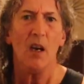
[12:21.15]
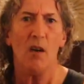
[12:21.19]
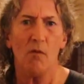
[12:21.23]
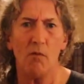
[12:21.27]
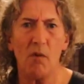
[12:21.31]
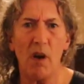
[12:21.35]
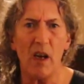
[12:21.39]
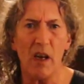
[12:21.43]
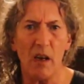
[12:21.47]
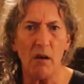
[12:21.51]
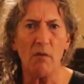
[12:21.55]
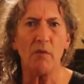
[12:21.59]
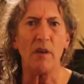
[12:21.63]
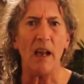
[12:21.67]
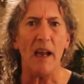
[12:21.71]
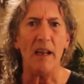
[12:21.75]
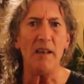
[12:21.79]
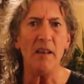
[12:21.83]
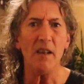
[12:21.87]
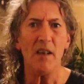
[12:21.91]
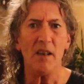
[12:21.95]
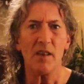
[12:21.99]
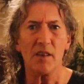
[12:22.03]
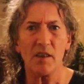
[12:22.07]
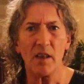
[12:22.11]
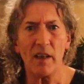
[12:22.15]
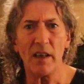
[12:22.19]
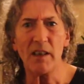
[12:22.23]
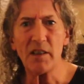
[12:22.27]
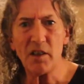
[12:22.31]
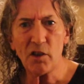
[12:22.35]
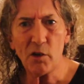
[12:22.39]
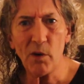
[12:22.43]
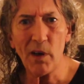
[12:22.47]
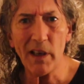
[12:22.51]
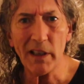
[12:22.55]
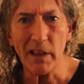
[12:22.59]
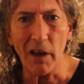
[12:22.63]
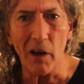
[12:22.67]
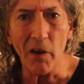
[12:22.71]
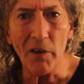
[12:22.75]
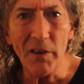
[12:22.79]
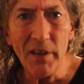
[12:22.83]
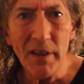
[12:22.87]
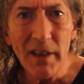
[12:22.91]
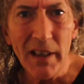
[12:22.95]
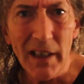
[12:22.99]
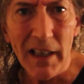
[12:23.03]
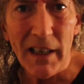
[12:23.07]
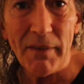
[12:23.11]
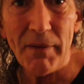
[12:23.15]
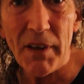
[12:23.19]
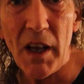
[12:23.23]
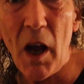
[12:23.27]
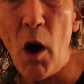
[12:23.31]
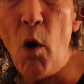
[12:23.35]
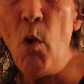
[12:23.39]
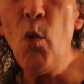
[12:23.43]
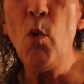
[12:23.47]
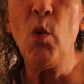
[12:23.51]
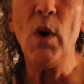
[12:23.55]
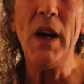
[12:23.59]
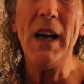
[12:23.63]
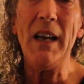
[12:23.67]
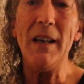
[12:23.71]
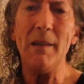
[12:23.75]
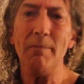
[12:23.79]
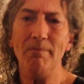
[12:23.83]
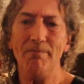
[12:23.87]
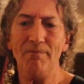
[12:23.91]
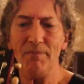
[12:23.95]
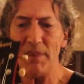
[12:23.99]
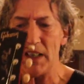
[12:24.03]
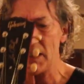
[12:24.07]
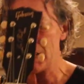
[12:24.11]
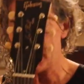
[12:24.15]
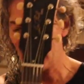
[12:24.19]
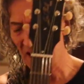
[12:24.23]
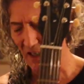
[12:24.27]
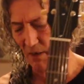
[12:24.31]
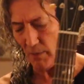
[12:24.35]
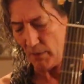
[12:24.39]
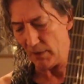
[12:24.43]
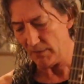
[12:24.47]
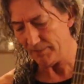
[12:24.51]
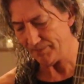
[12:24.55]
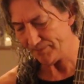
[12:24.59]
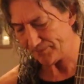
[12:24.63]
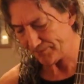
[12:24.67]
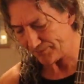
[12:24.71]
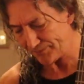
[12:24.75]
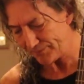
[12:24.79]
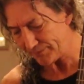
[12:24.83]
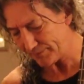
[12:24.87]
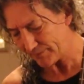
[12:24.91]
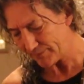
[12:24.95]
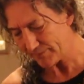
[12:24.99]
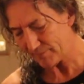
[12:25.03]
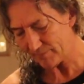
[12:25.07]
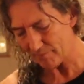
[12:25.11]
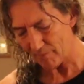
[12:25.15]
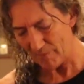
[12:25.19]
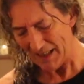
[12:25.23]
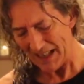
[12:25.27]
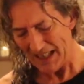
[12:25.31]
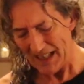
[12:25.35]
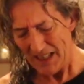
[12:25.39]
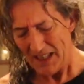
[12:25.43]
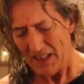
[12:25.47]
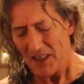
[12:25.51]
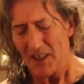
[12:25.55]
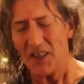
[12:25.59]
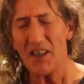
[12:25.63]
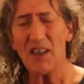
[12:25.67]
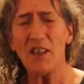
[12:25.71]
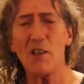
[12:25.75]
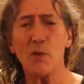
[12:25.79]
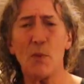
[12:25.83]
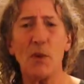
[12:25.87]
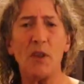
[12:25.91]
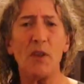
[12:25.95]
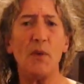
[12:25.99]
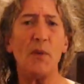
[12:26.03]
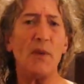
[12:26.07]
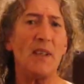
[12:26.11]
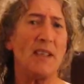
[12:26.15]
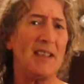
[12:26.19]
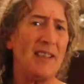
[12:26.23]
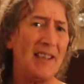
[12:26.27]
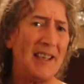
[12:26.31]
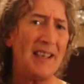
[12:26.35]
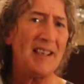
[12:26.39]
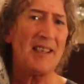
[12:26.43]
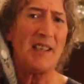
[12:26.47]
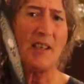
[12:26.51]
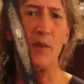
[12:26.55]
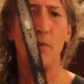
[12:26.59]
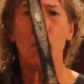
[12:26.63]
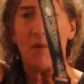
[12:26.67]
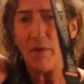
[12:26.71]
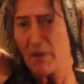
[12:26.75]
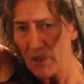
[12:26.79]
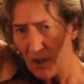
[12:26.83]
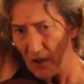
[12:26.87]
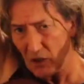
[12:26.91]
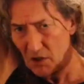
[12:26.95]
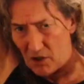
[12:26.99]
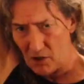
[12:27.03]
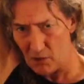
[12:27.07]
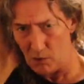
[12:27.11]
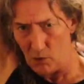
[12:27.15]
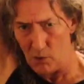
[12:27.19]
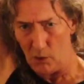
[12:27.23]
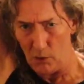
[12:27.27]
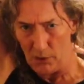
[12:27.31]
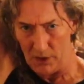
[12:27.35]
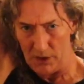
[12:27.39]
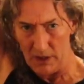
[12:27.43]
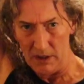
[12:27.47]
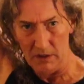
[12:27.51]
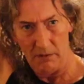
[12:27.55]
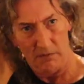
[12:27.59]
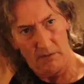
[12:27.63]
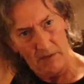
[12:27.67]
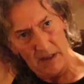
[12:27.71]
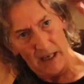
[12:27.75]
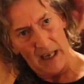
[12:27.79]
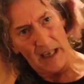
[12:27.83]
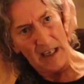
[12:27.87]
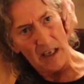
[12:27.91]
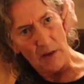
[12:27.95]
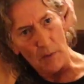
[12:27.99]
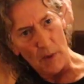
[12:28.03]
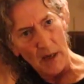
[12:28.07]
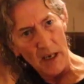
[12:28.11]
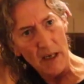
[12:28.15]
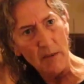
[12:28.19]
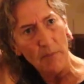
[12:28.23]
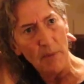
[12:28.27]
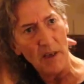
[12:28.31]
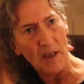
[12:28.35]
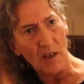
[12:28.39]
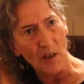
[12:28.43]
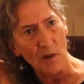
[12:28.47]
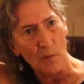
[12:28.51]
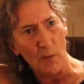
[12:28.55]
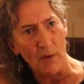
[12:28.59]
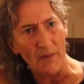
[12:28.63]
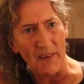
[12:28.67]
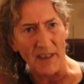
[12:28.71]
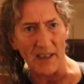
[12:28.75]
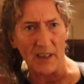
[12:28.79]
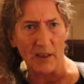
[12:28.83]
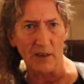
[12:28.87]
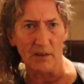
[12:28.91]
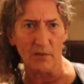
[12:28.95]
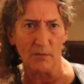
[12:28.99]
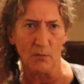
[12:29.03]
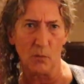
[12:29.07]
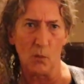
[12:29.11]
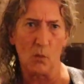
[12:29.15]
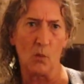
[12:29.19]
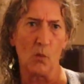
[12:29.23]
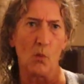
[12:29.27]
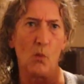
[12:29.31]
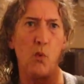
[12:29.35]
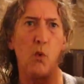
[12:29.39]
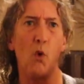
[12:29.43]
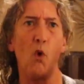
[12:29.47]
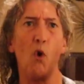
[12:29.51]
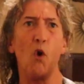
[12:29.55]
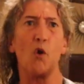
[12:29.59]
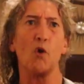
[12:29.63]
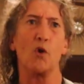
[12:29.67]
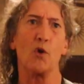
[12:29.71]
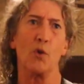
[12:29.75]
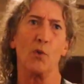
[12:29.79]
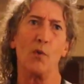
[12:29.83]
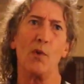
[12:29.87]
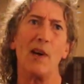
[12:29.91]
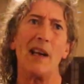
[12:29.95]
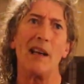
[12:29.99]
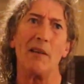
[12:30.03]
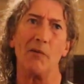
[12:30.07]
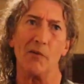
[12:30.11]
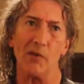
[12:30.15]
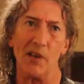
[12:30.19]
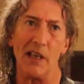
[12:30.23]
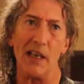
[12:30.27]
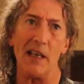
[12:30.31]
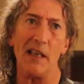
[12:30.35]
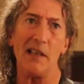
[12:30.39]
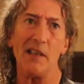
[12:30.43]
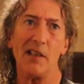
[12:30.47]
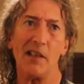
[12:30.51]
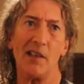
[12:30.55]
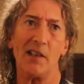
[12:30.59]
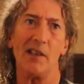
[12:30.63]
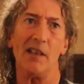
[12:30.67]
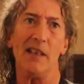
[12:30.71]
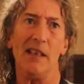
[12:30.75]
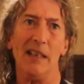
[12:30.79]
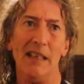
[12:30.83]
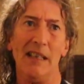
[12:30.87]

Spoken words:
Right, okay, so let's crack on and have a, I'll tell you what, since we're doing things in reverse order anyway, because we've had a walk around it